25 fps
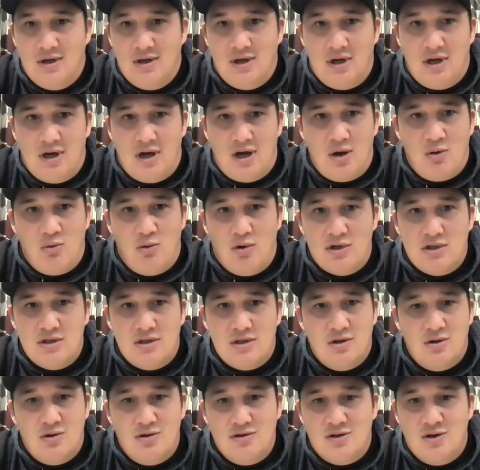I
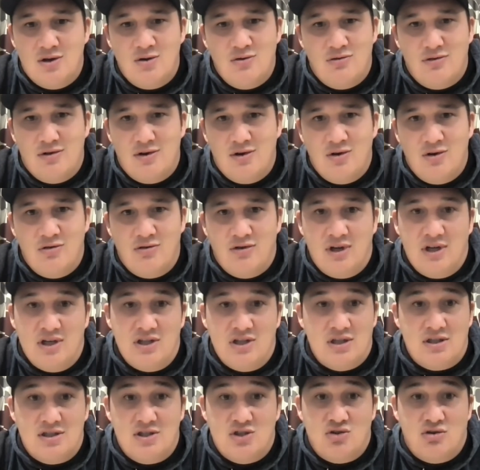watched those over and over again,
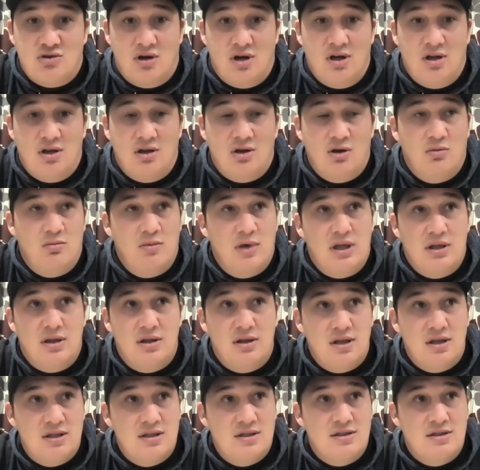just trying to go, man,
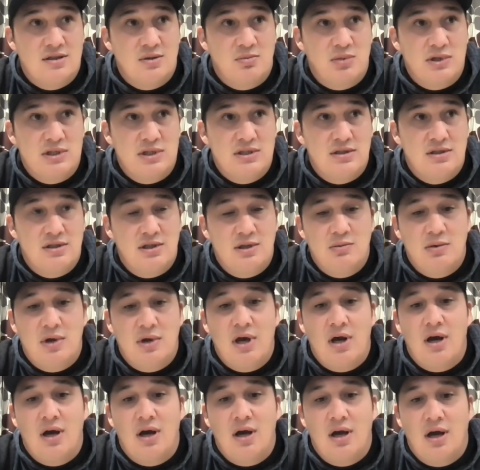this is the best team.
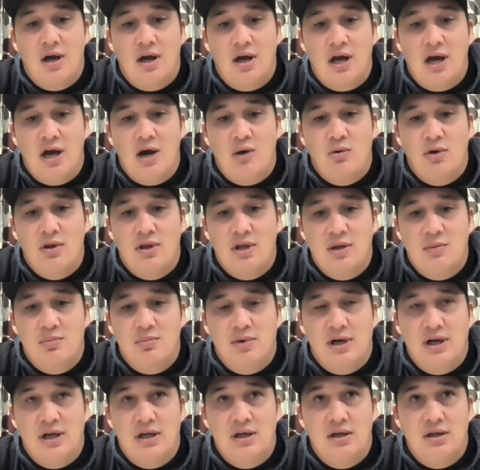How are they
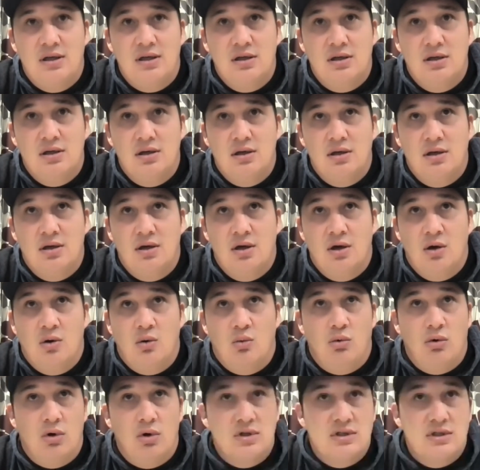playing?
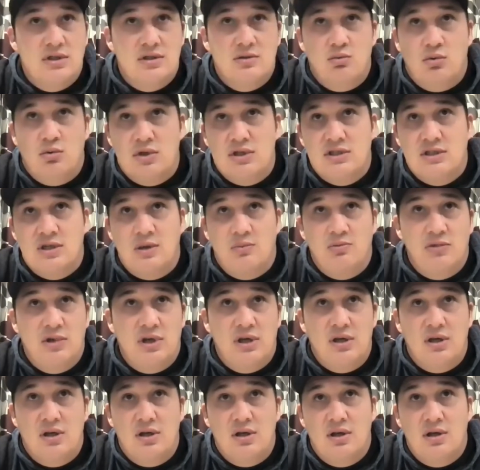What's
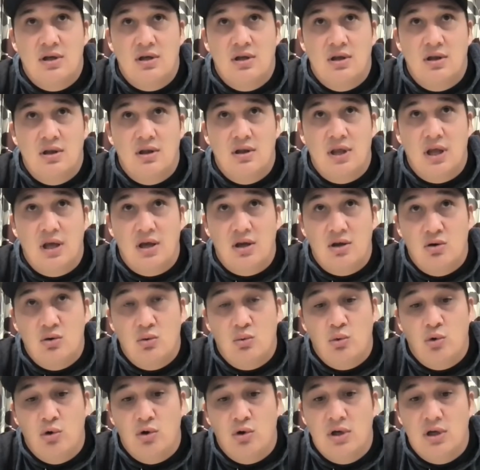something that
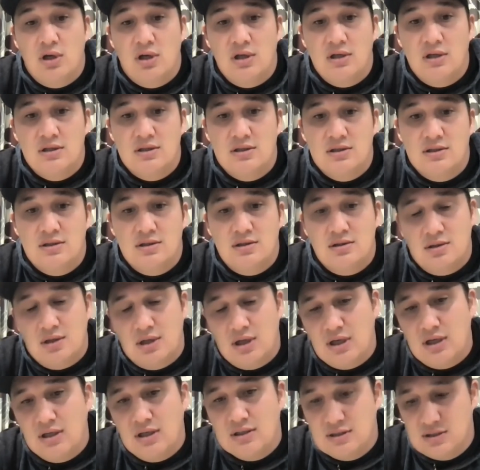could work against
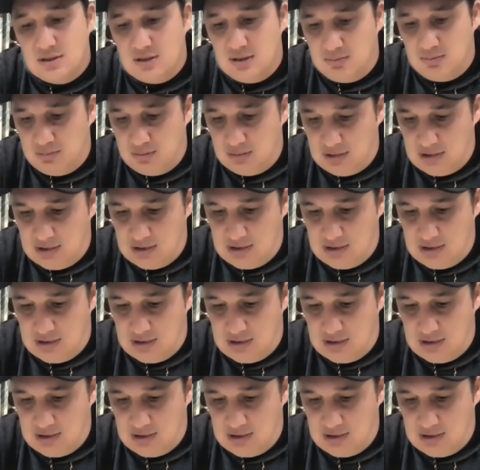them?